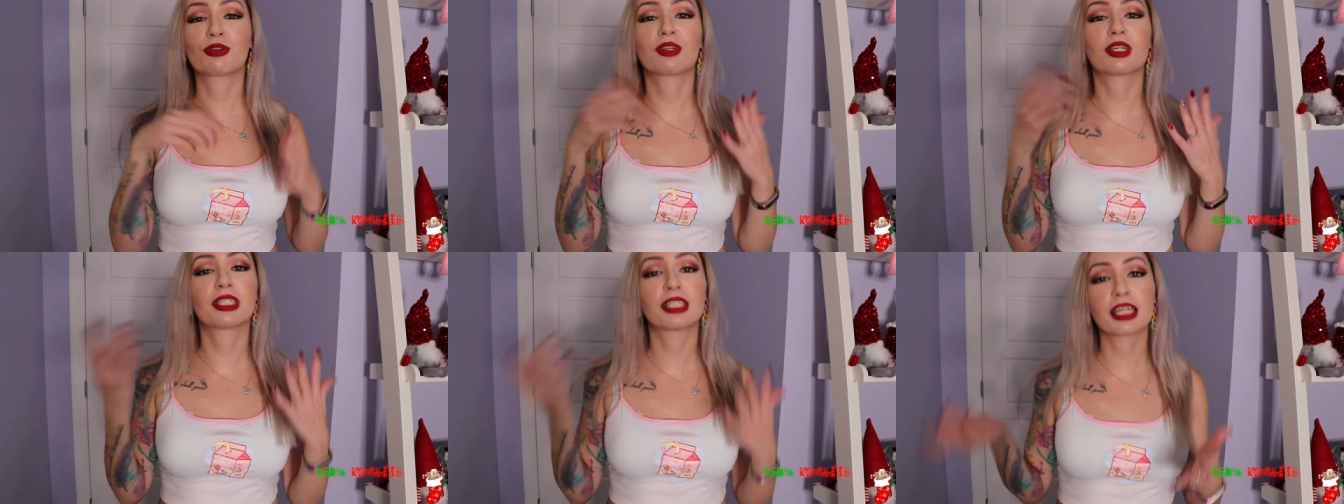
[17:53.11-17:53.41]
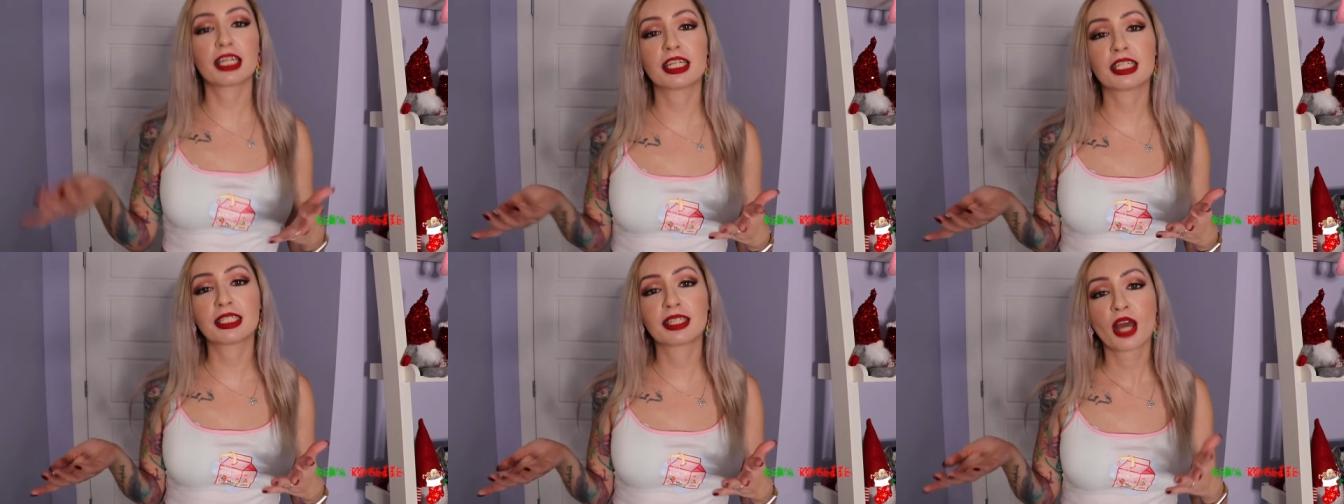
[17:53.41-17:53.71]
So this
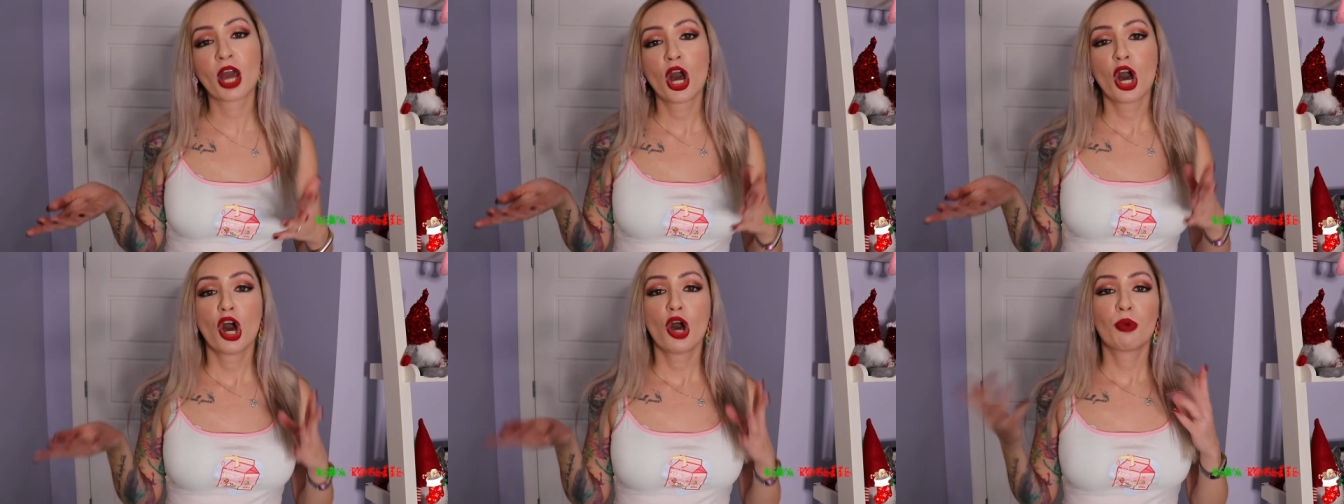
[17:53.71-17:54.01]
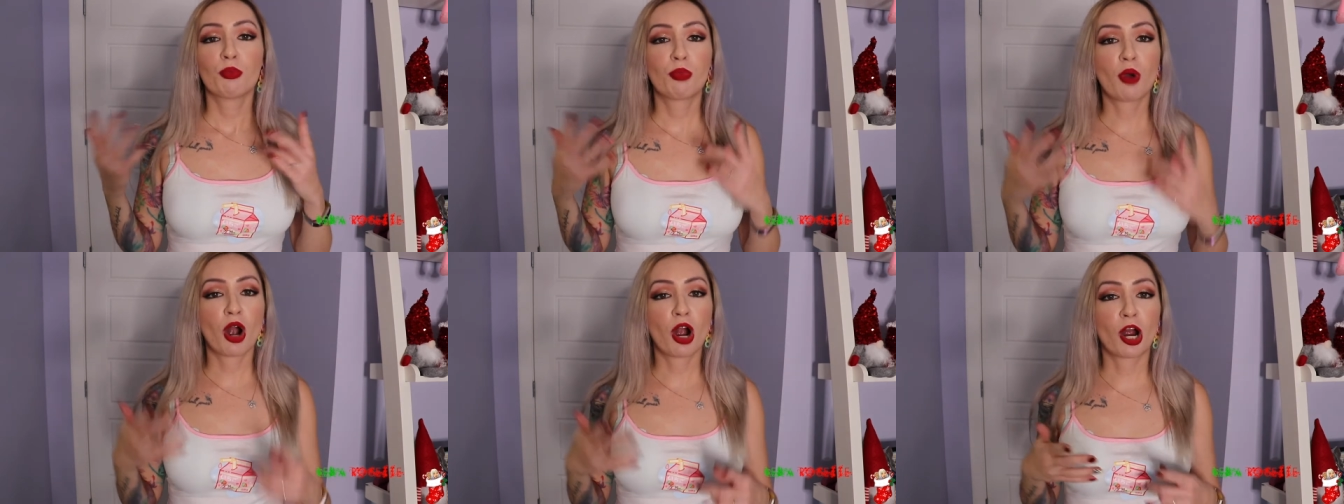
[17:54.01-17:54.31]
is
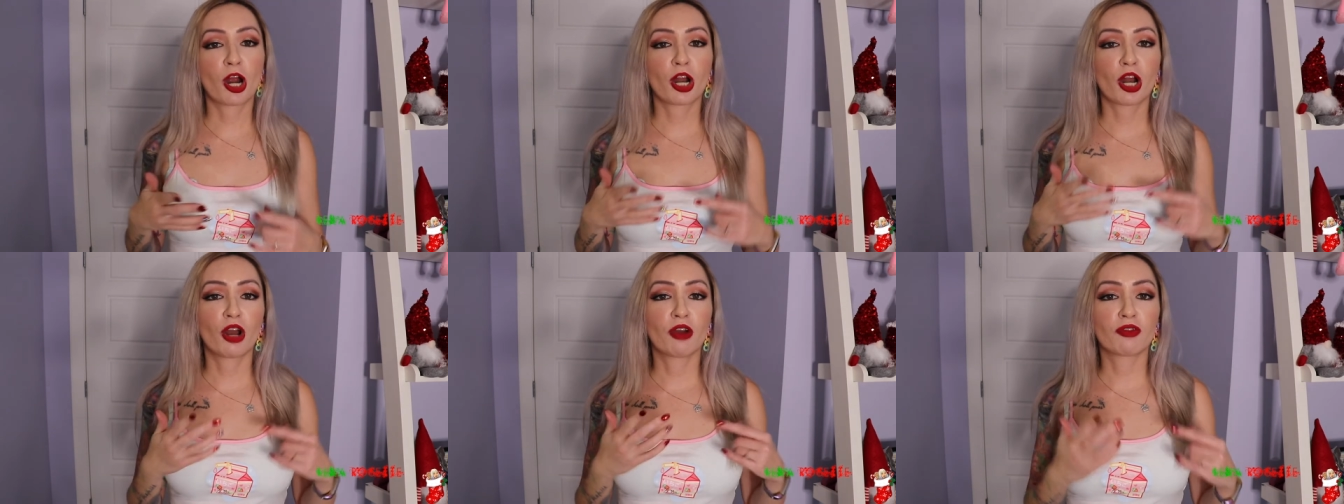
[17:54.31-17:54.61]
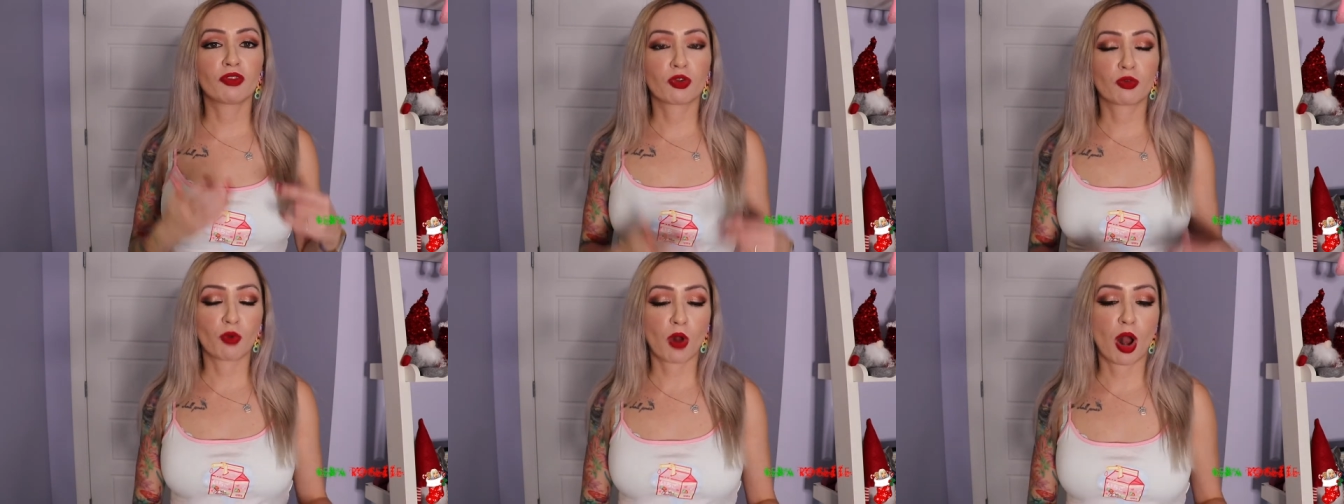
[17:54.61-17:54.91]
part
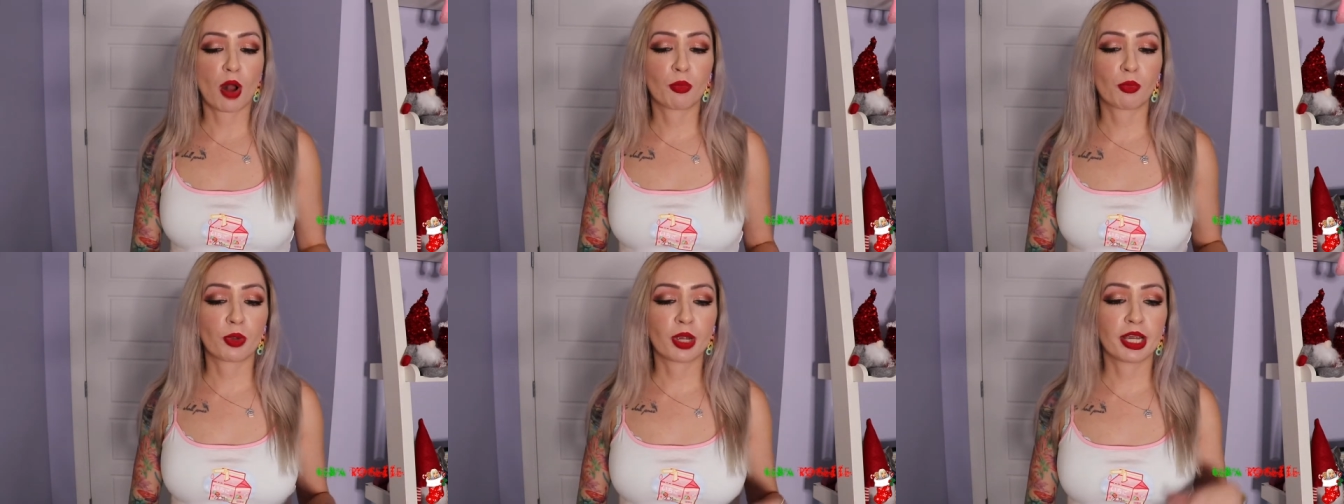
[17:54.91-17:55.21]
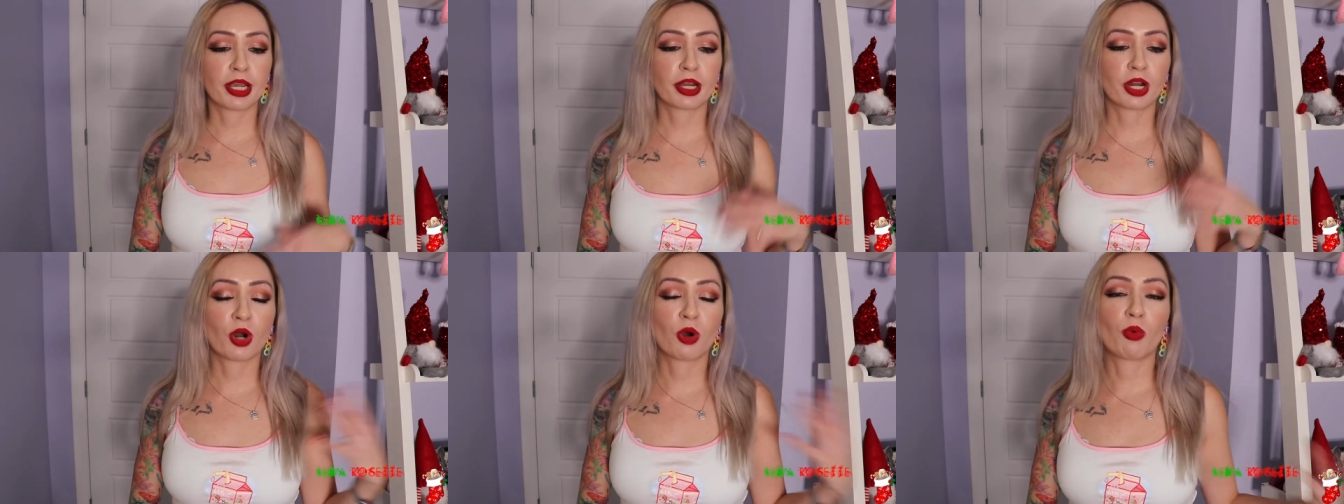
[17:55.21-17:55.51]
of the Romwe